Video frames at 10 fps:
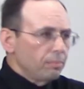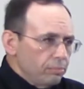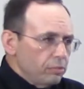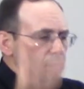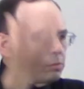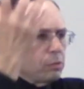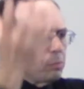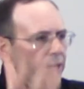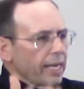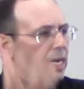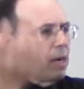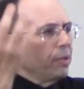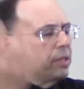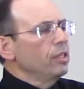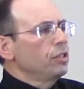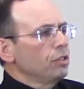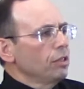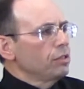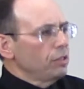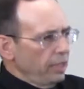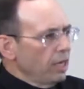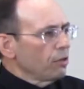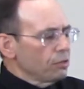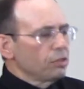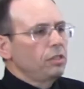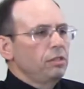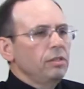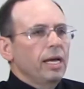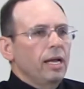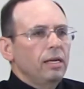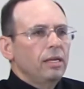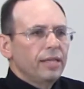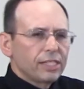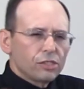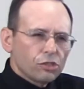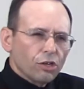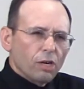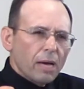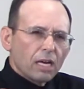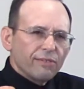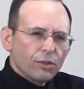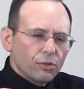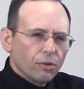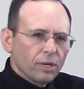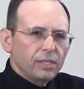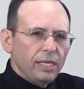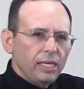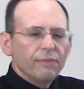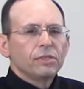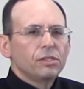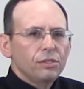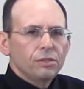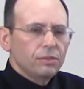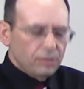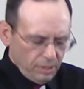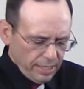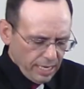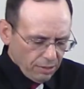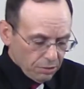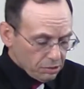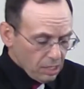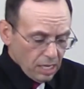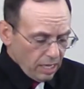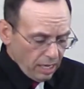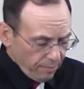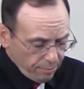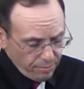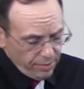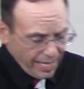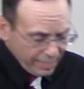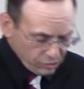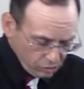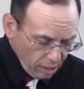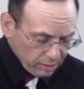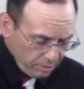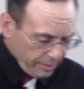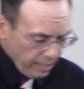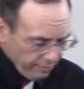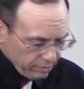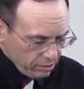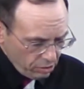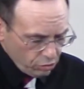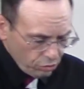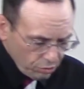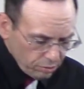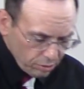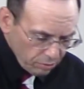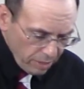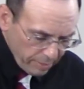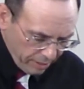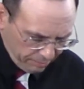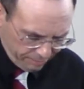springing up within the church, that the elders are to do that. That's a certain amount of authority given to the elders. That is not to be given to the women.